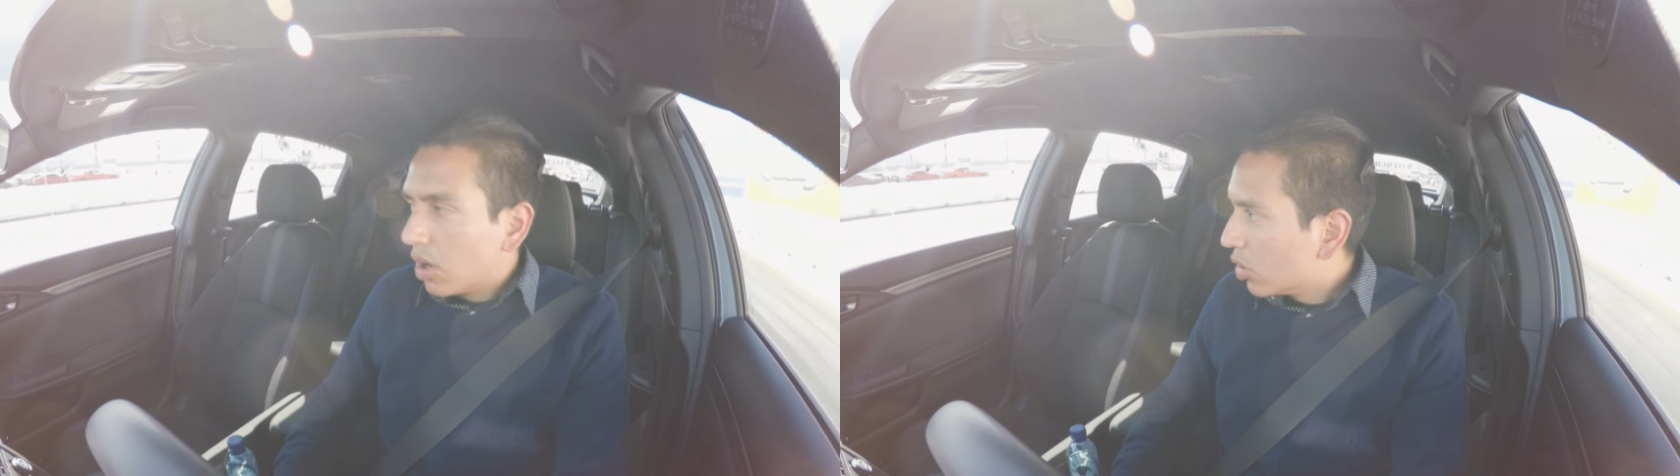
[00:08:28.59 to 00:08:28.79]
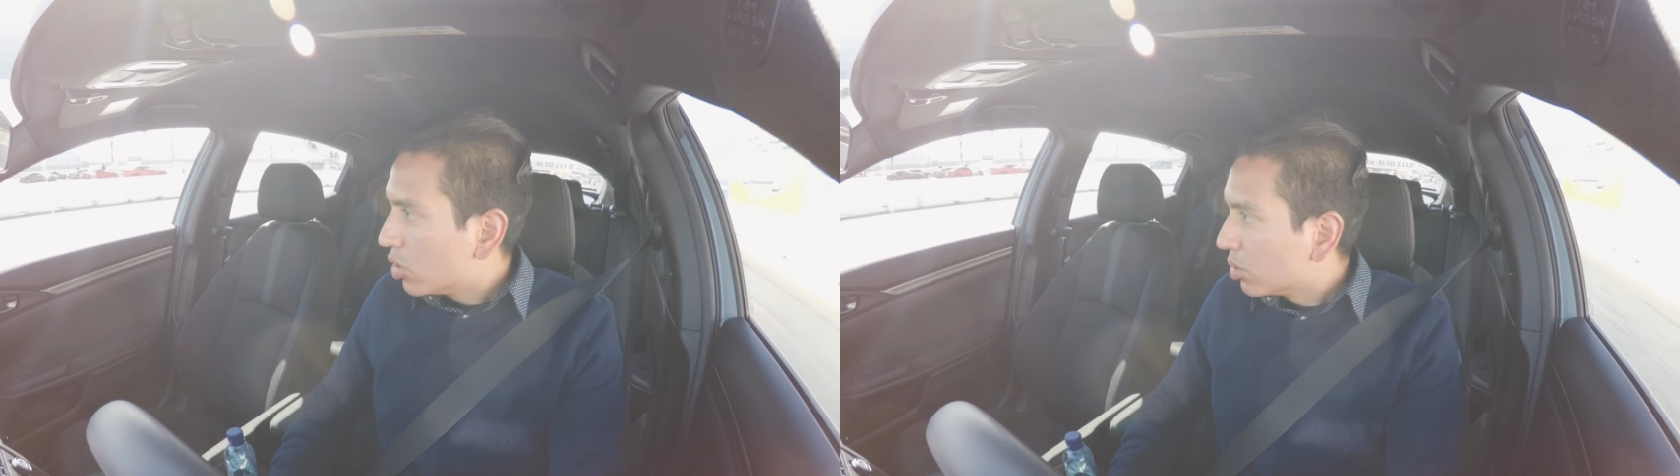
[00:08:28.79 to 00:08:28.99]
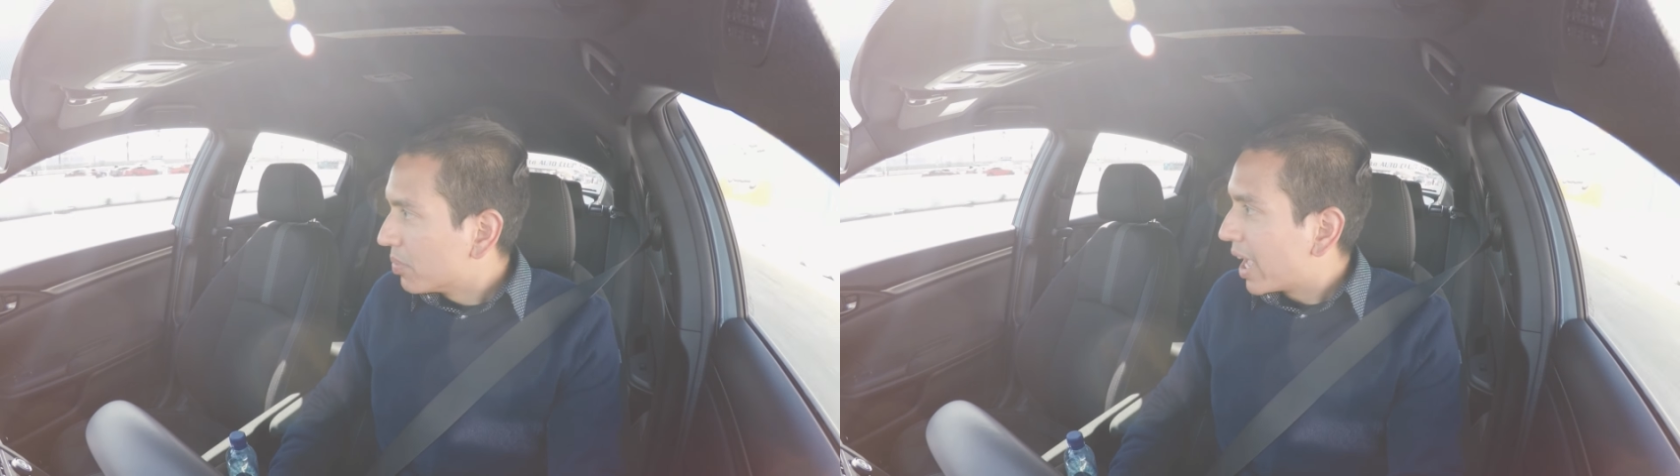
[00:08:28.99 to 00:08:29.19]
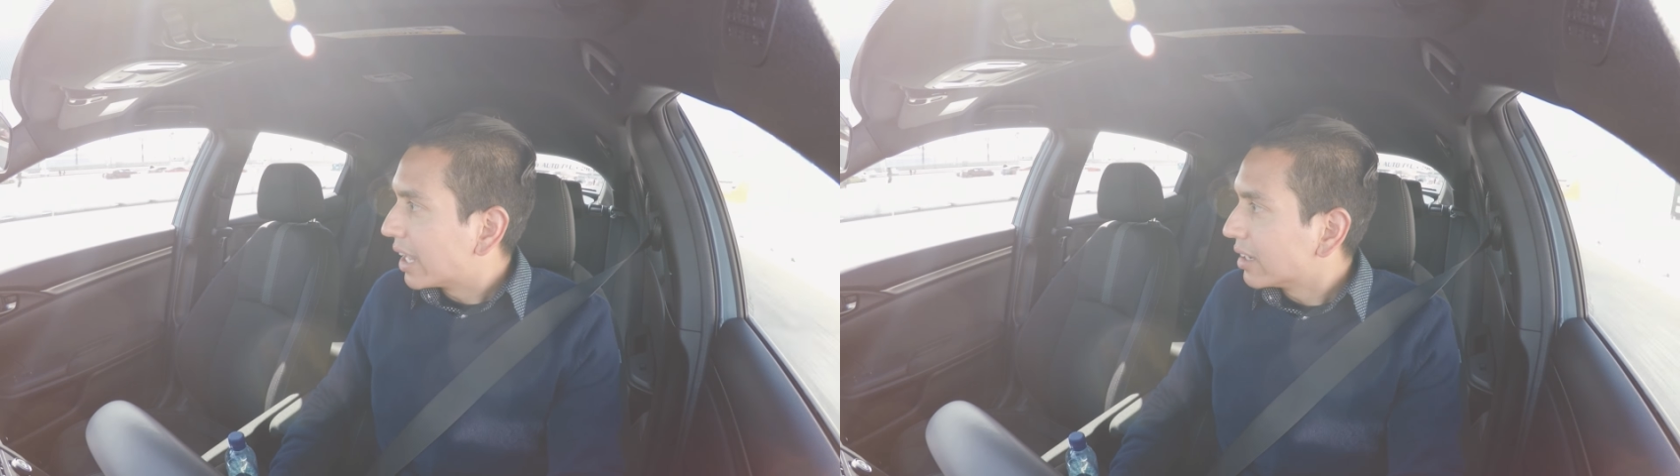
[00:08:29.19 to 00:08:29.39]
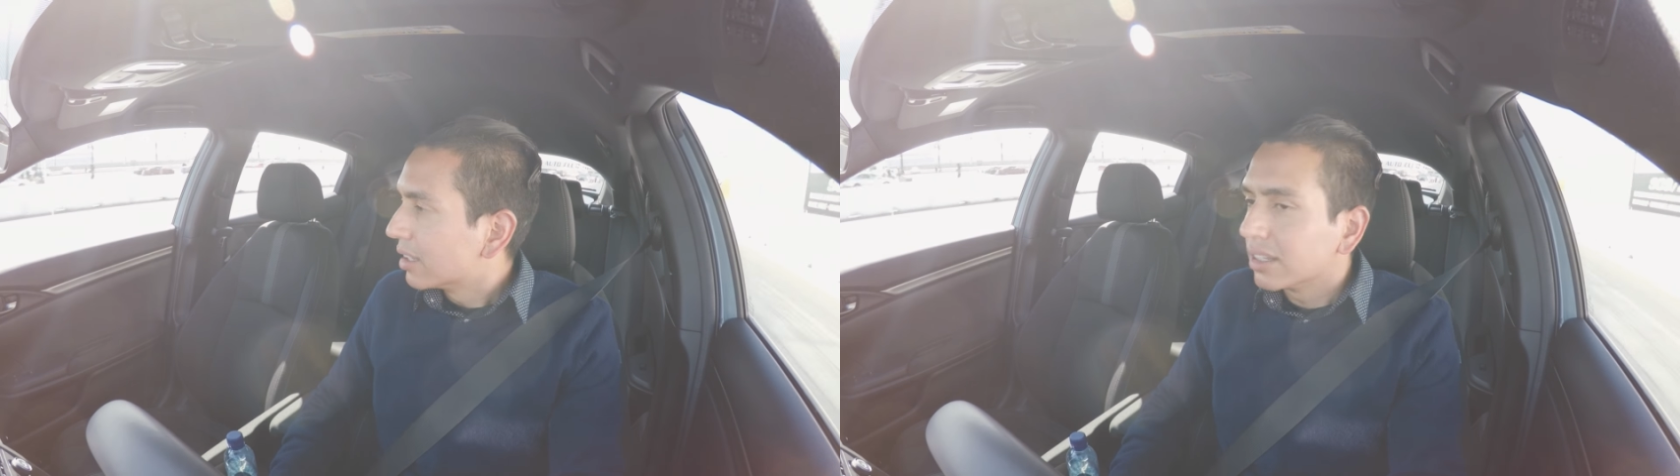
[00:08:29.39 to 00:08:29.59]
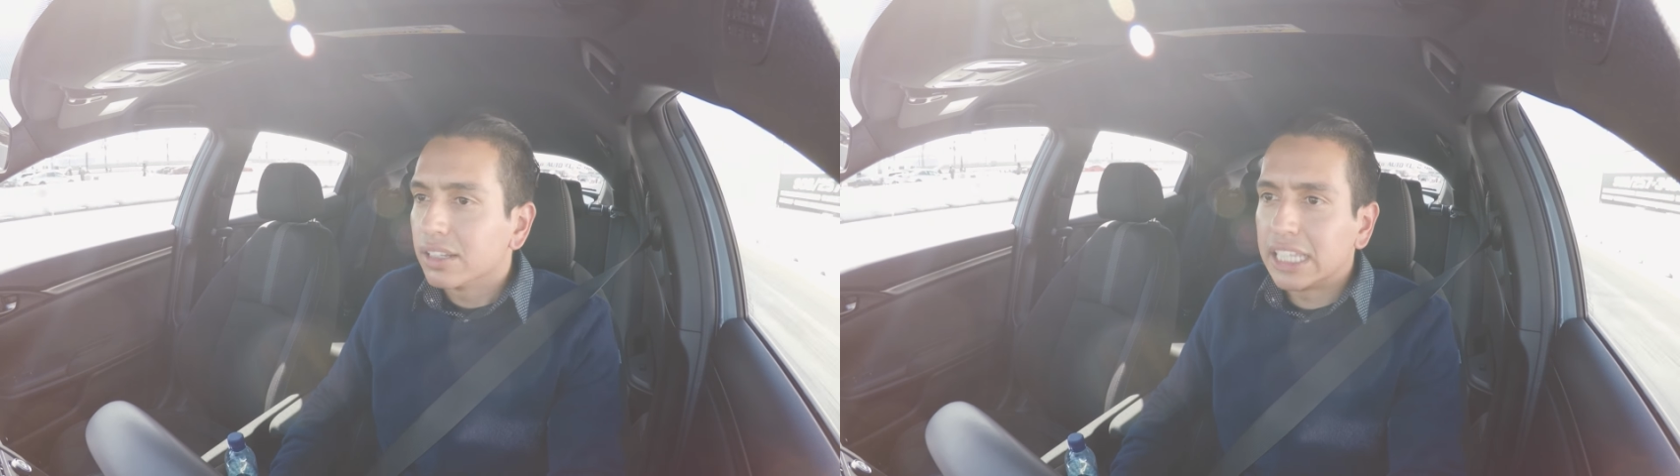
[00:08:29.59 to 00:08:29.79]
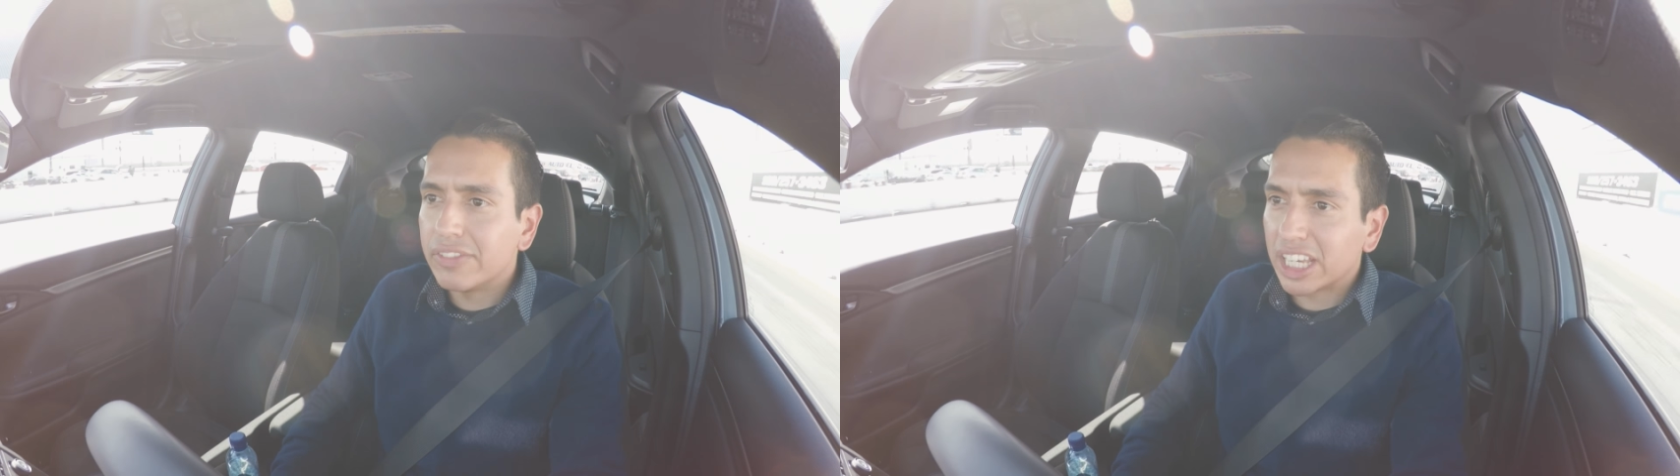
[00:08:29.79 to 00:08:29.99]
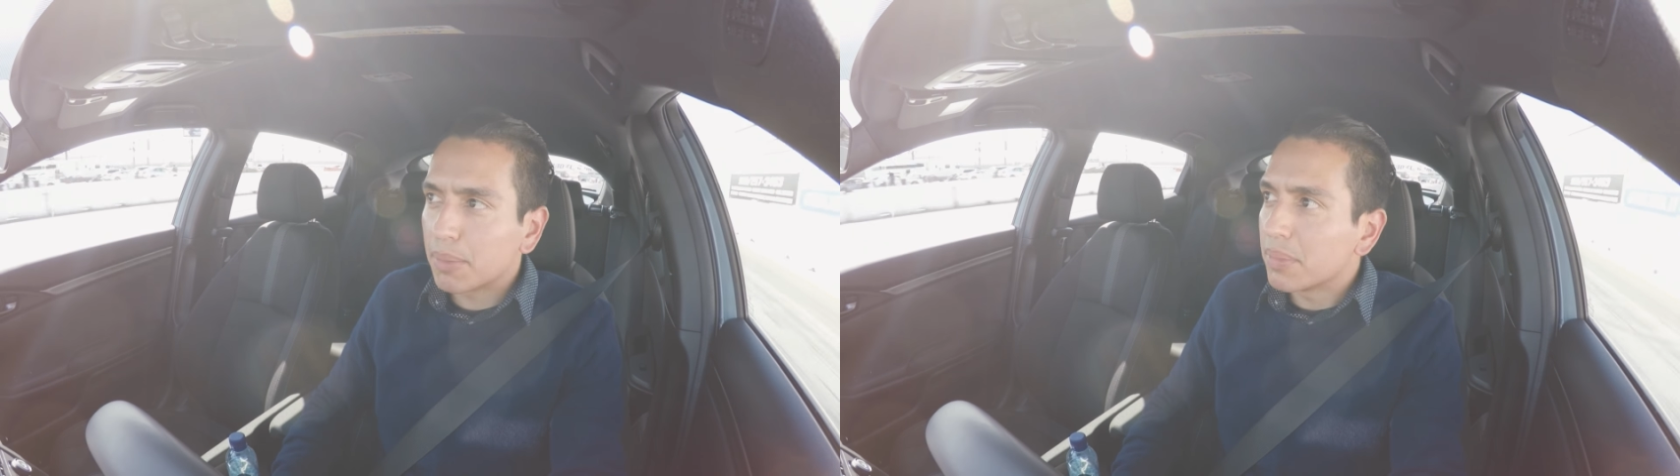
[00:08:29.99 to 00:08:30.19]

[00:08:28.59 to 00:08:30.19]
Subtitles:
Oh man, leaving